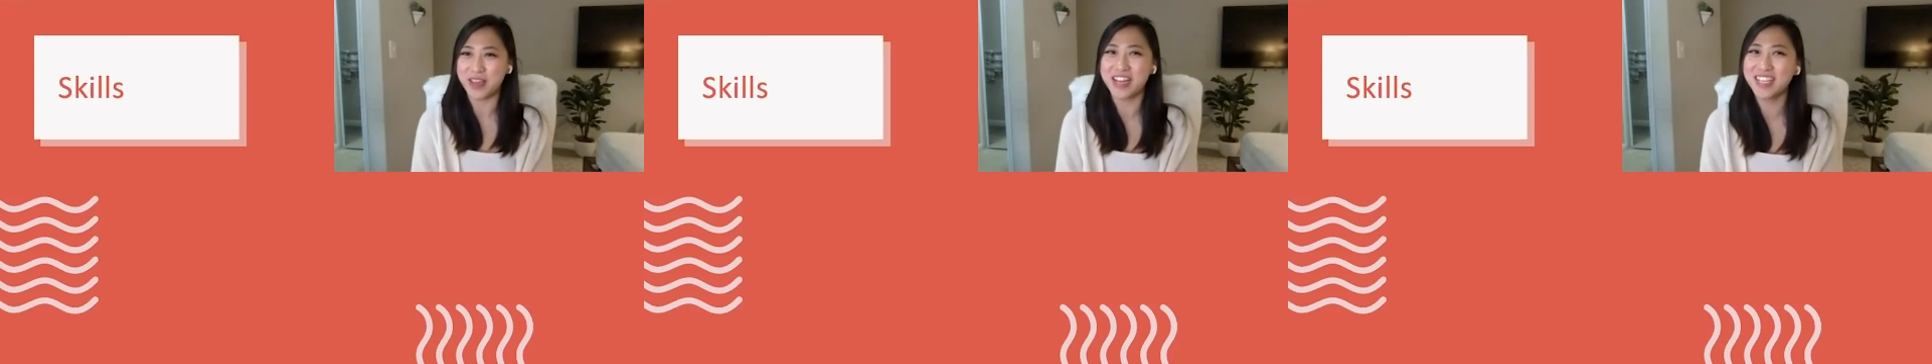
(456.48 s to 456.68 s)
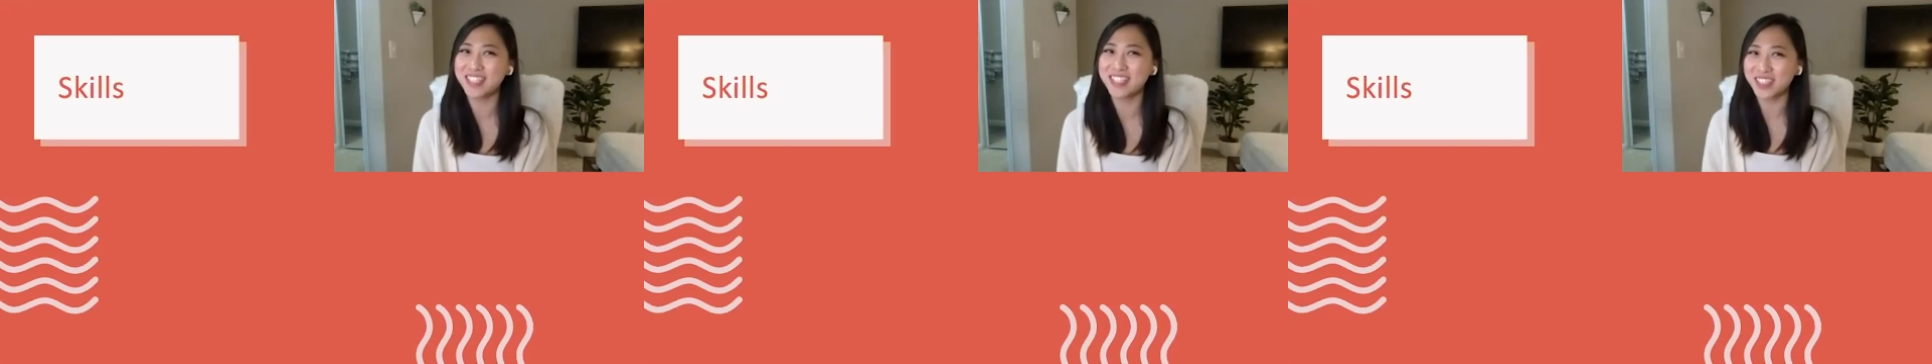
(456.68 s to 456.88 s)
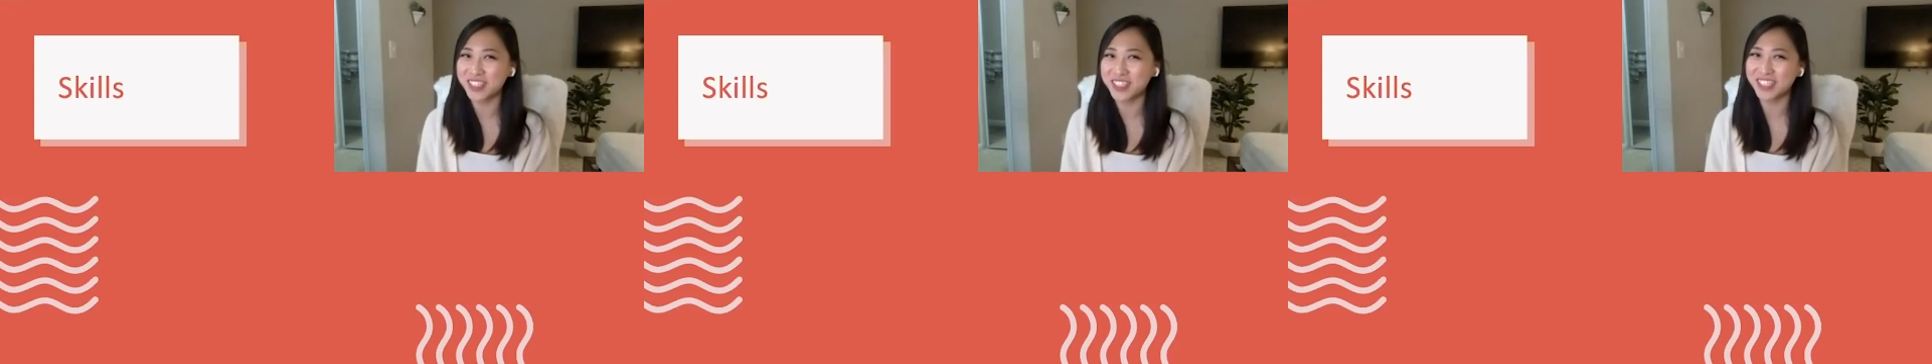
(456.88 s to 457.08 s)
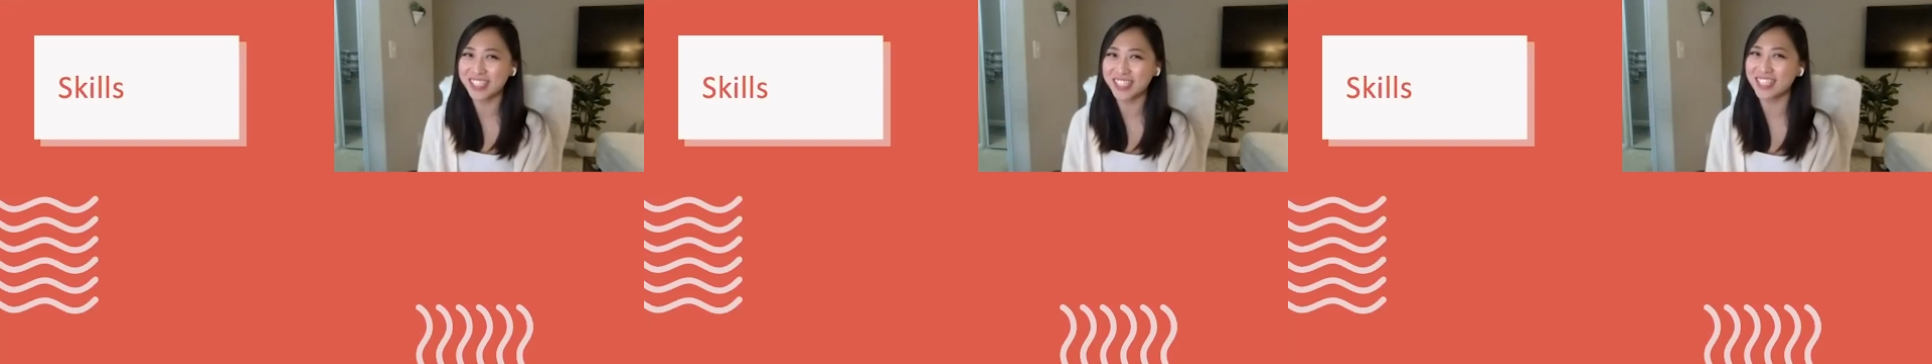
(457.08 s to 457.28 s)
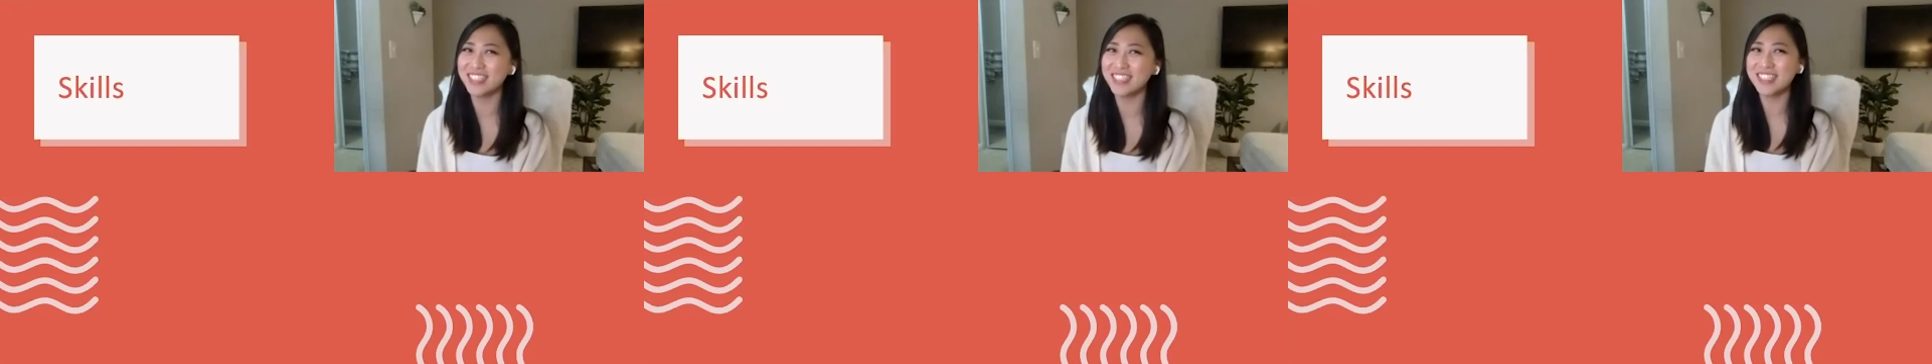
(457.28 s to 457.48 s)
many social
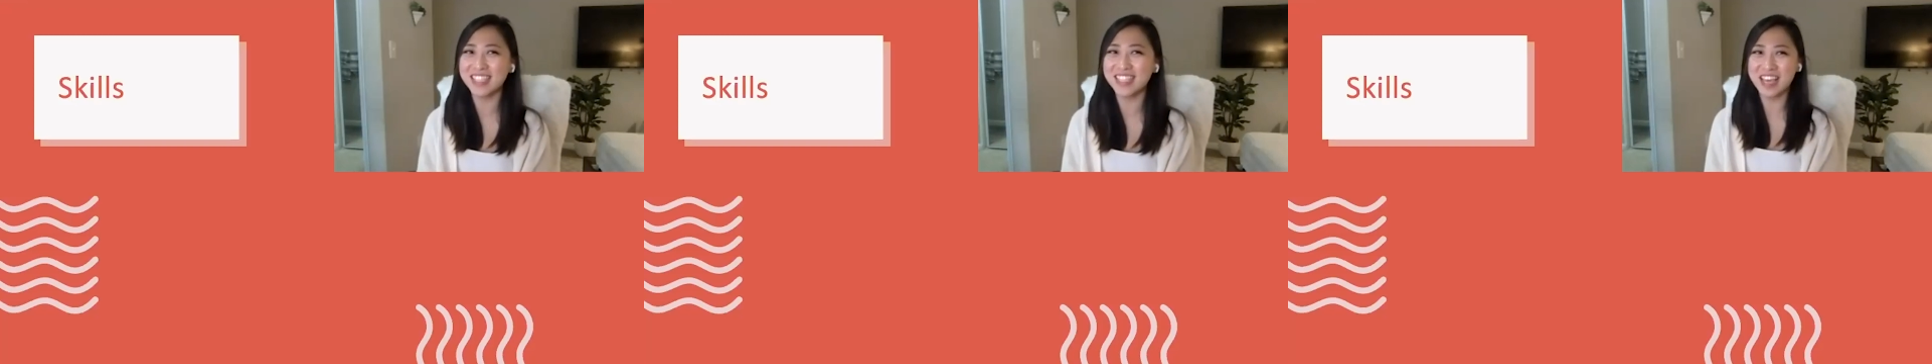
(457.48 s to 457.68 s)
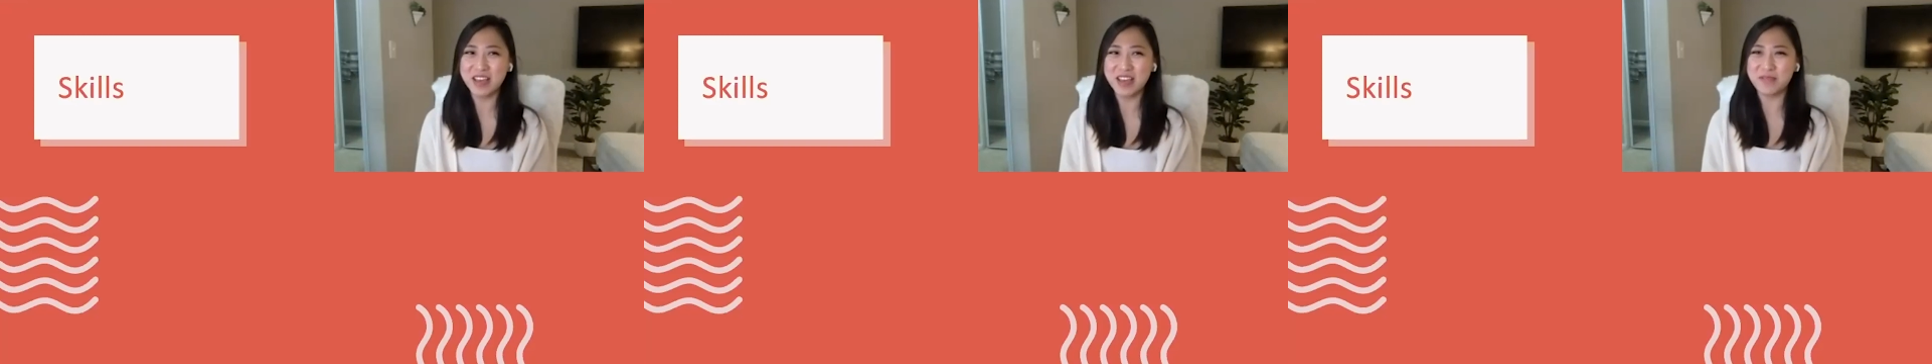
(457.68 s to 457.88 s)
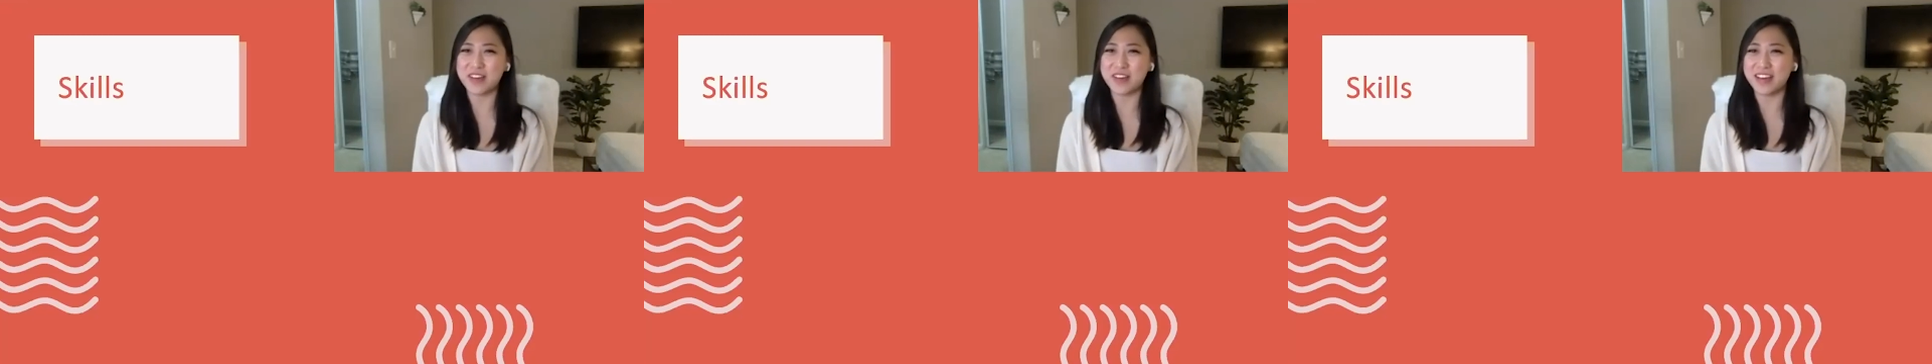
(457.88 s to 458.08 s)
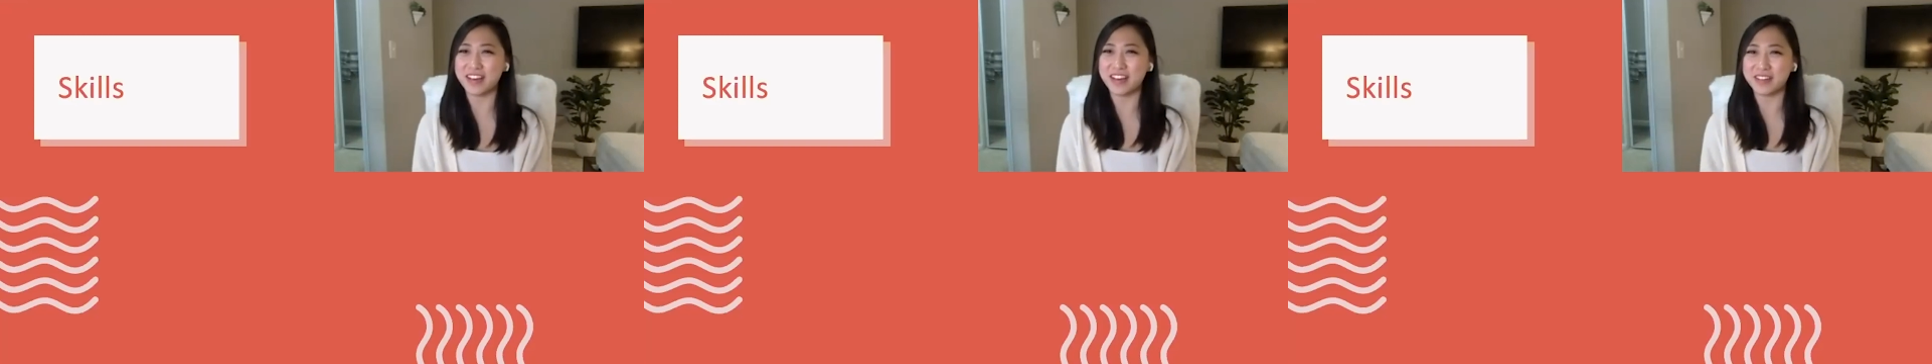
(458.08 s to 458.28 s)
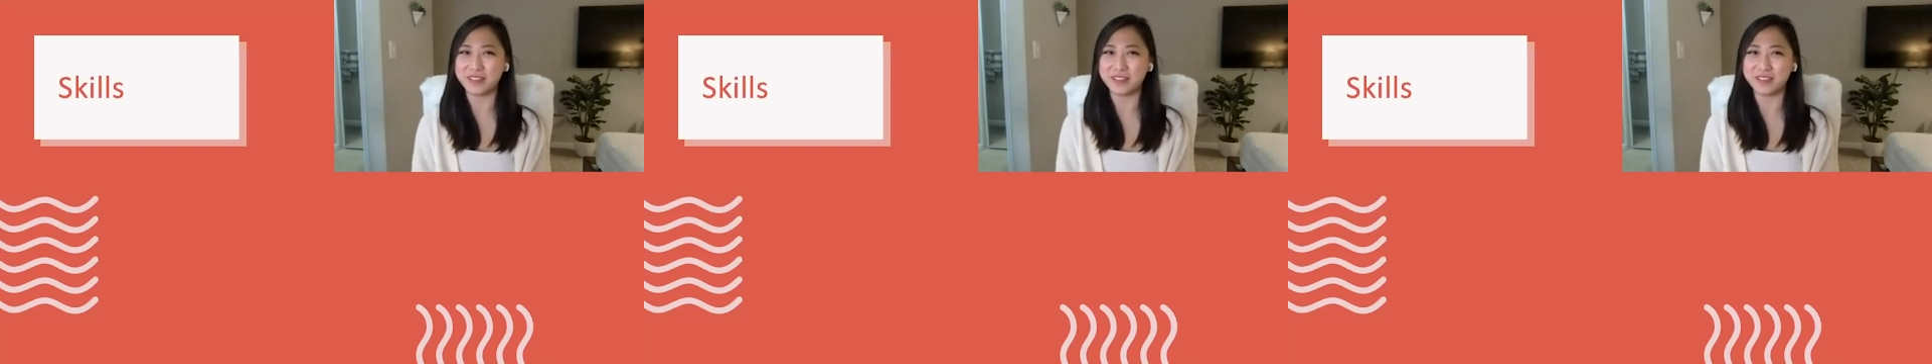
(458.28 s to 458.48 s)
skills.
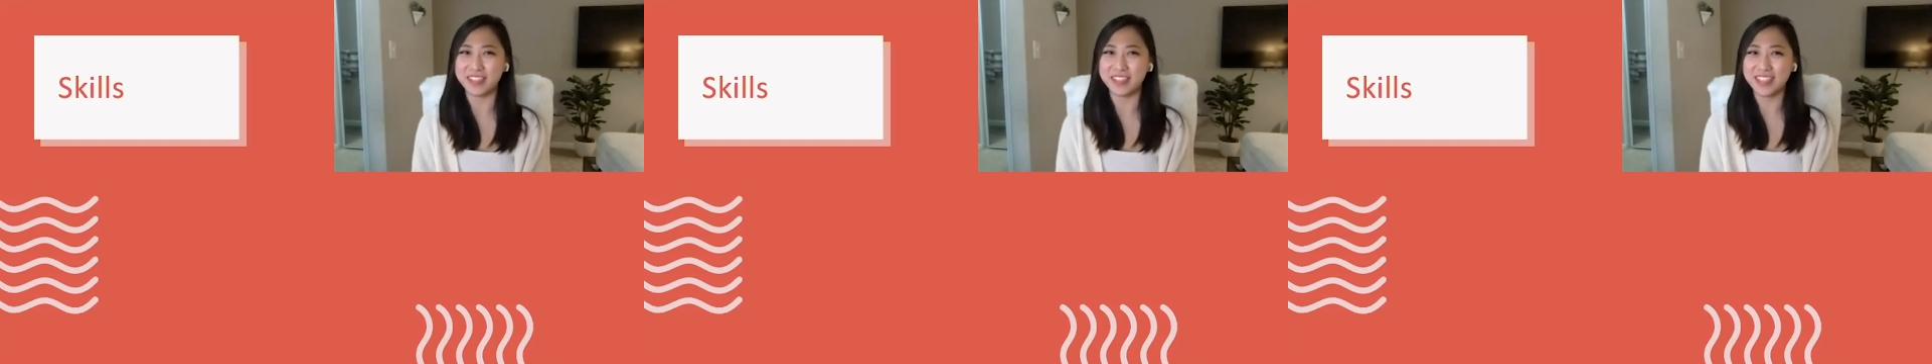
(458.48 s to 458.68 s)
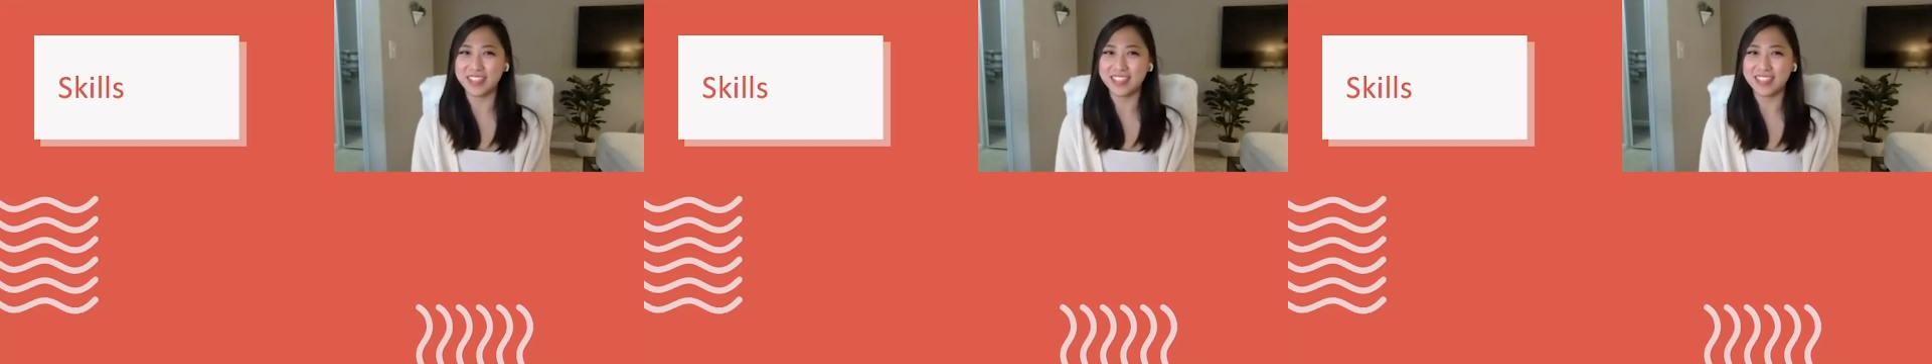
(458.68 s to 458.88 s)
But um,